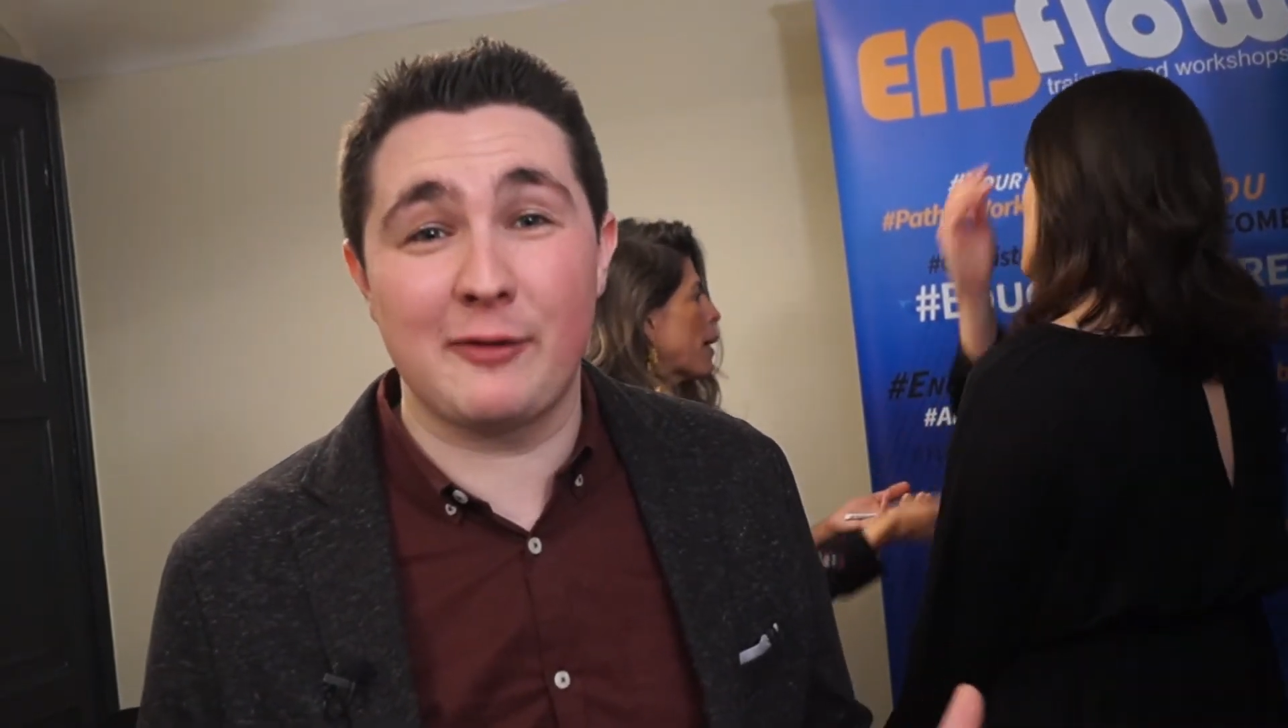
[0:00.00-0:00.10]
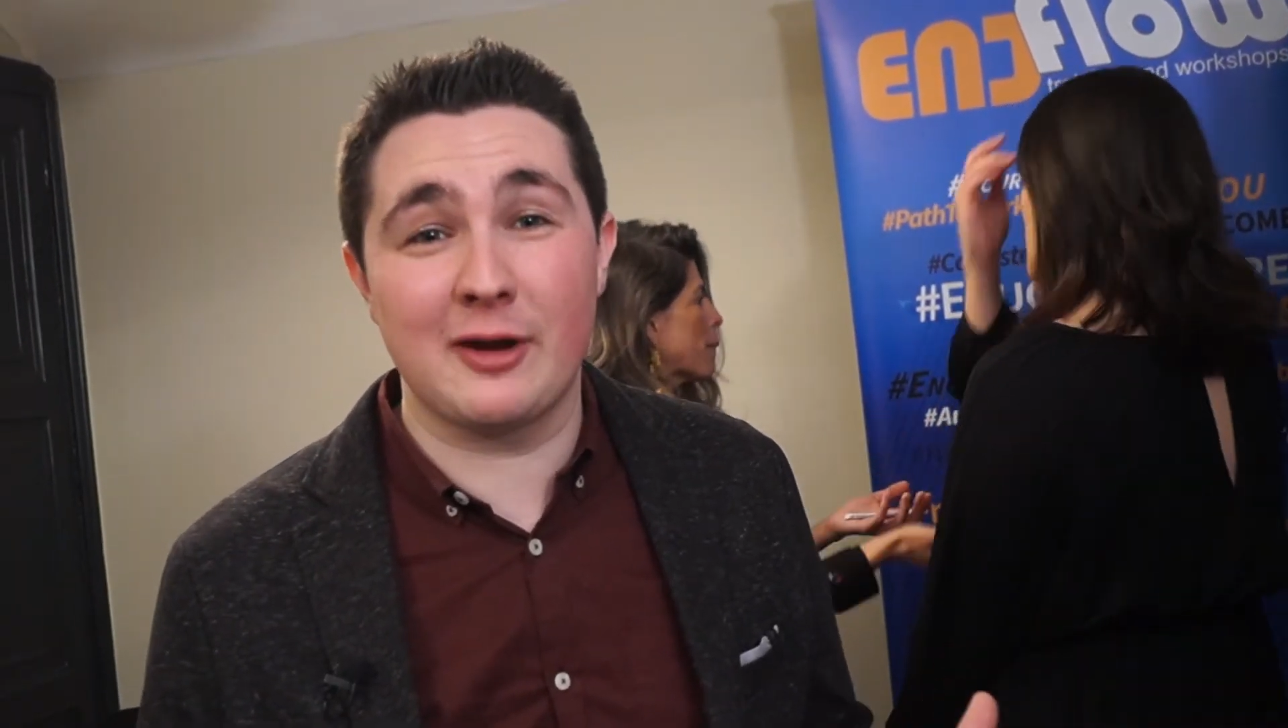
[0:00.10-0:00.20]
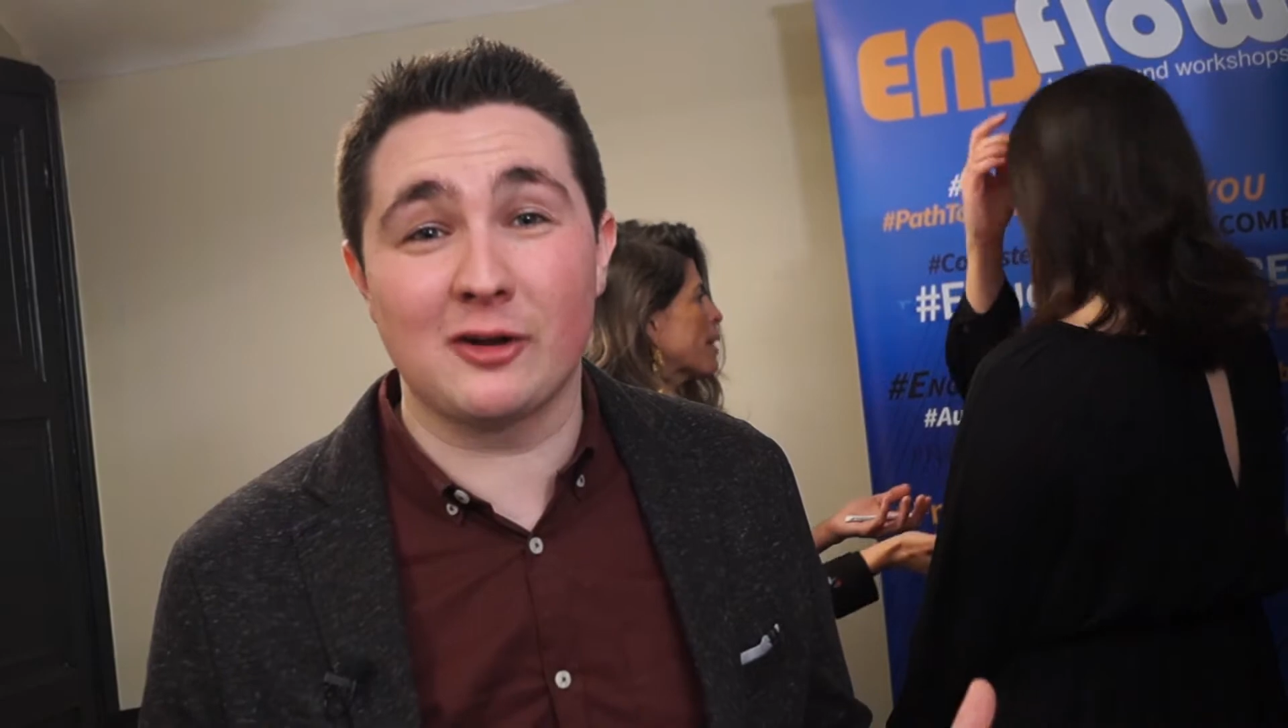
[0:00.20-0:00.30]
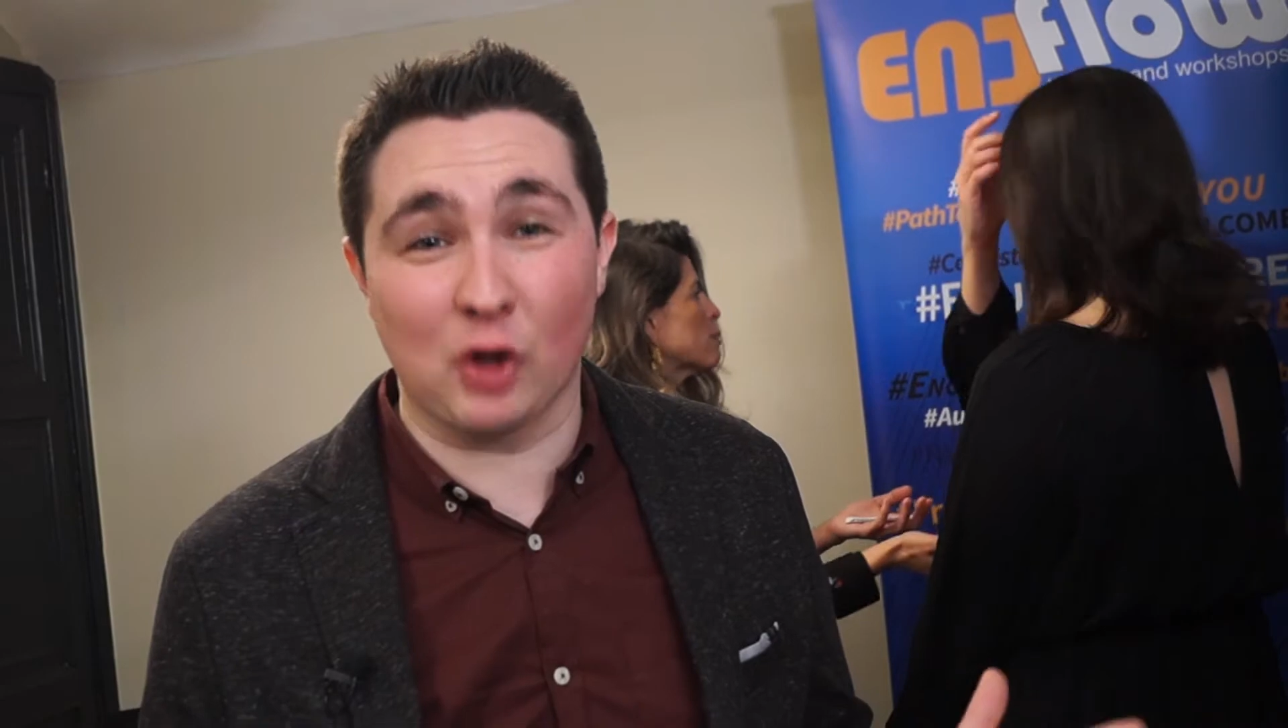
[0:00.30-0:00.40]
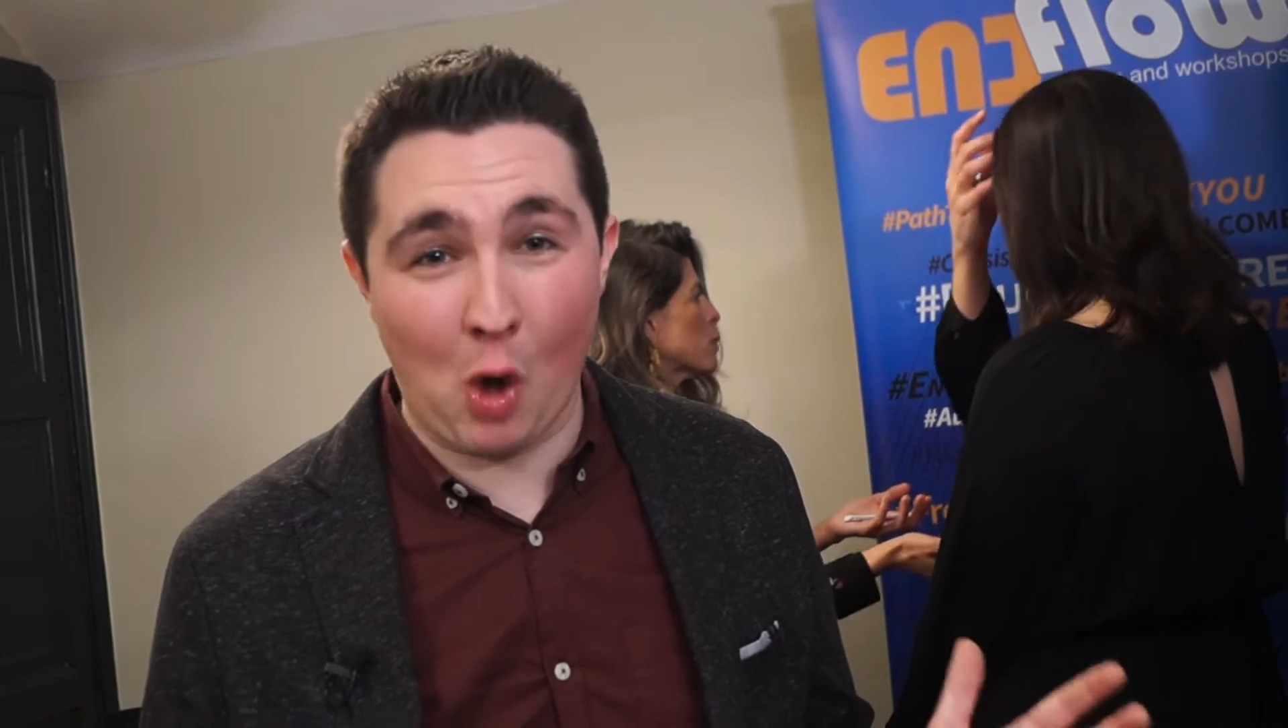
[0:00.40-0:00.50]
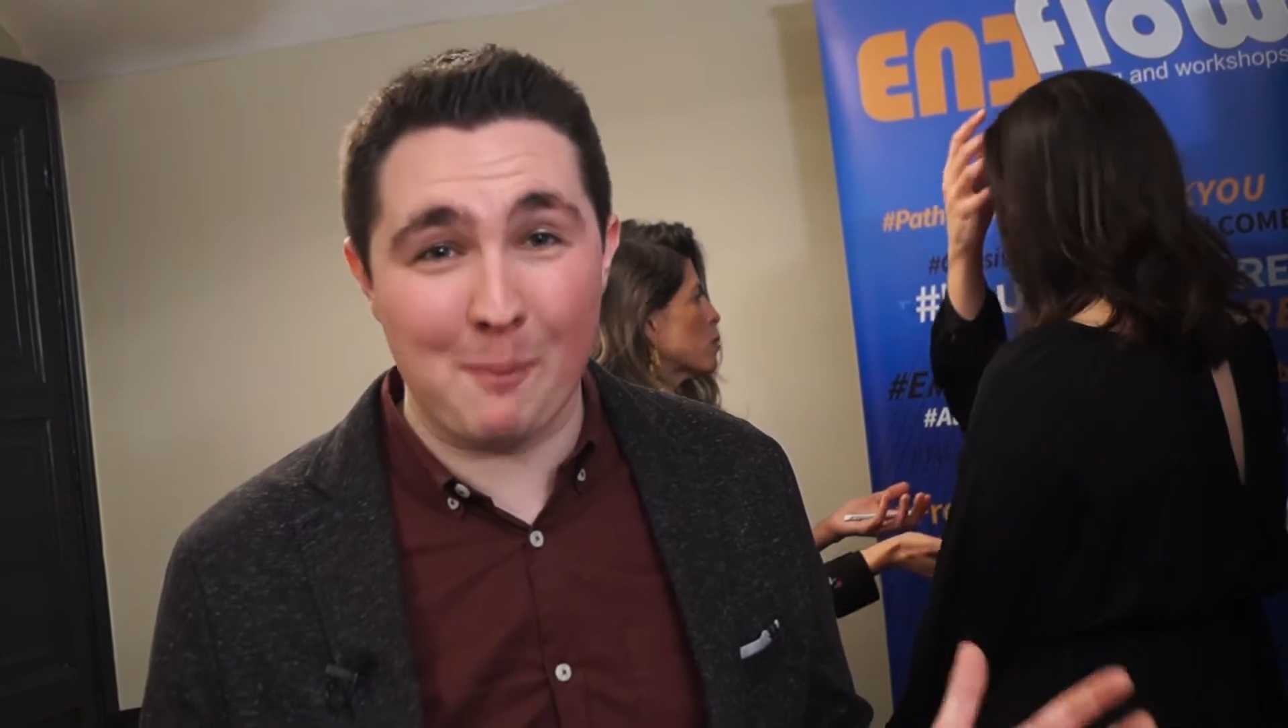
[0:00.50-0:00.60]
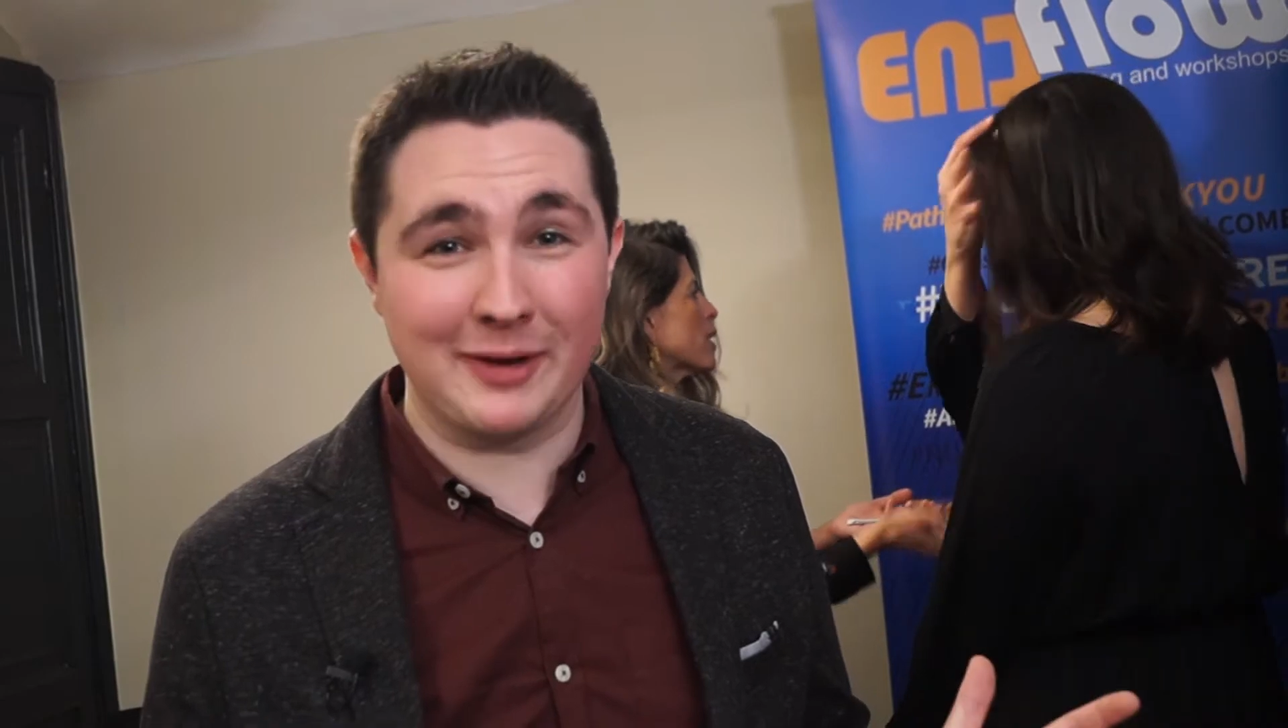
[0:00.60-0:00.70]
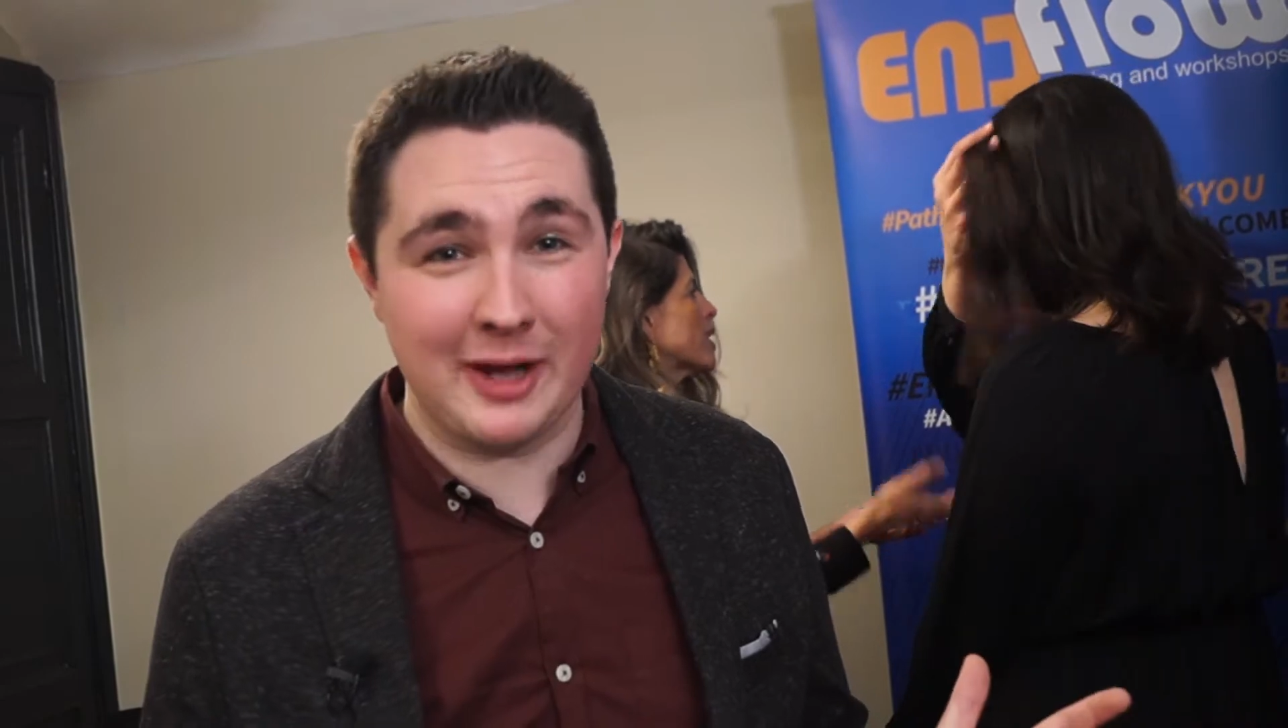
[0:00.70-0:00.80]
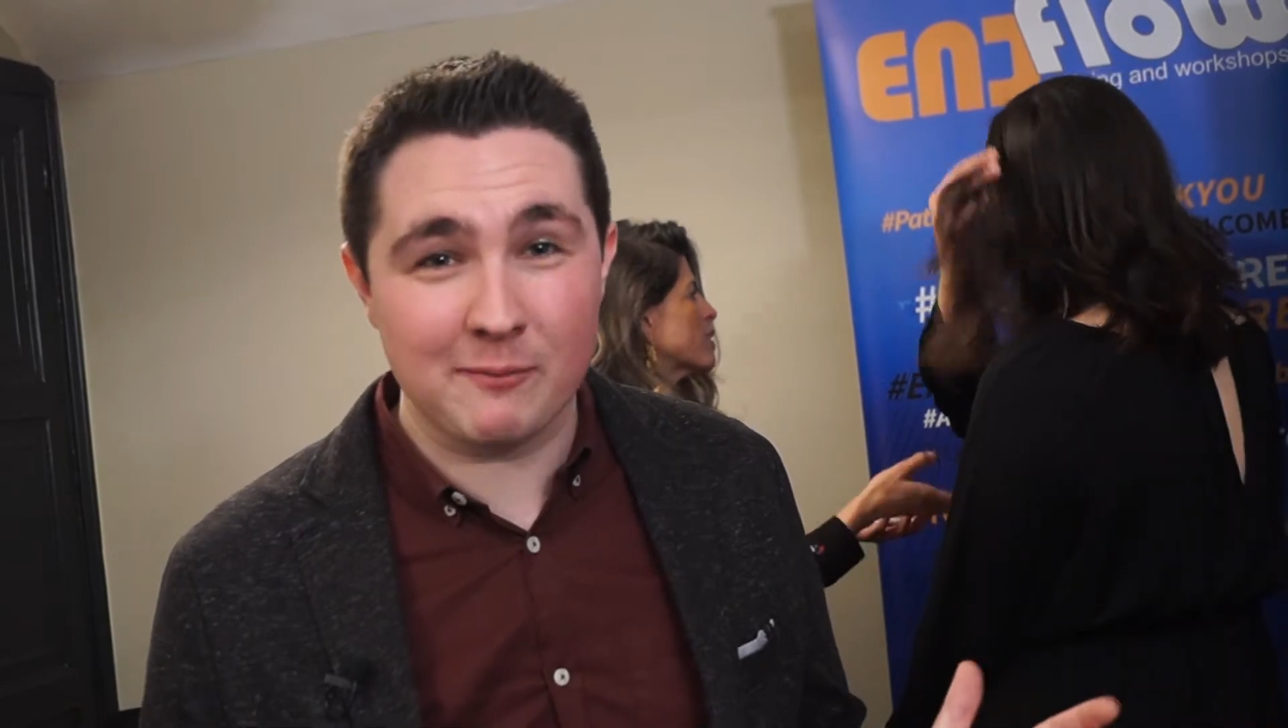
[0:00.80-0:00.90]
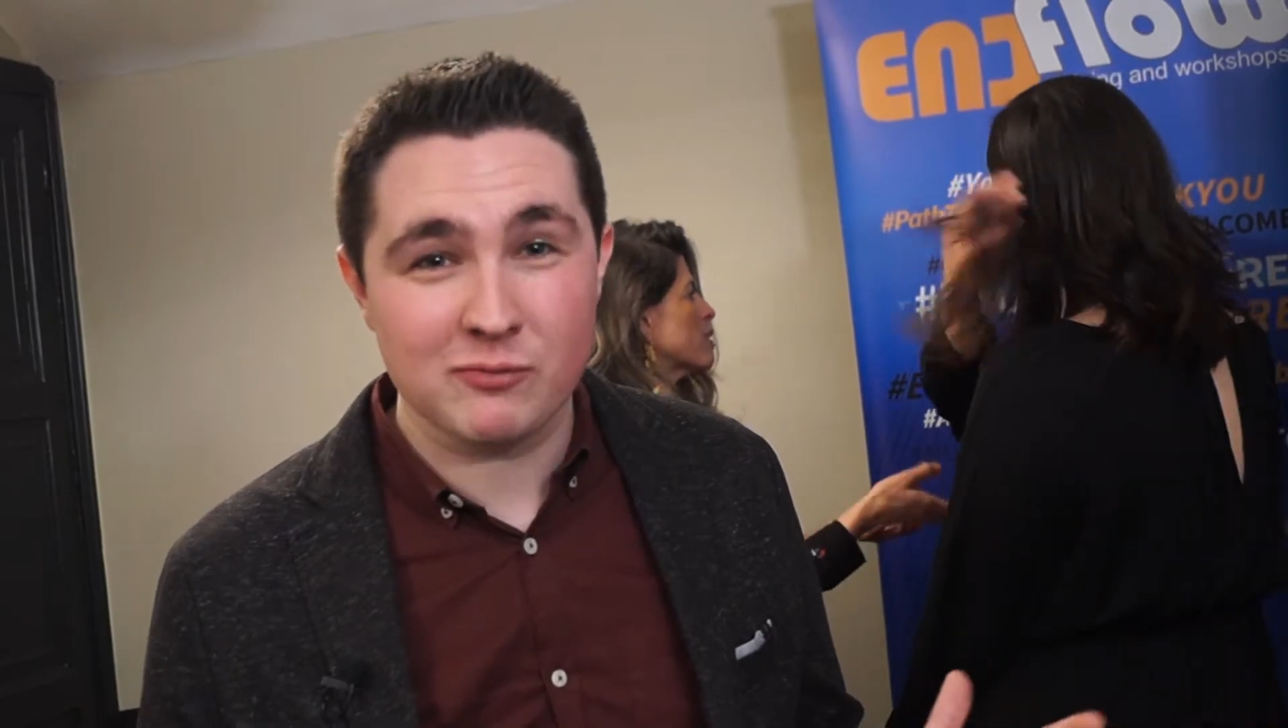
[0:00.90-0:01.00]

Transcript: here at the company.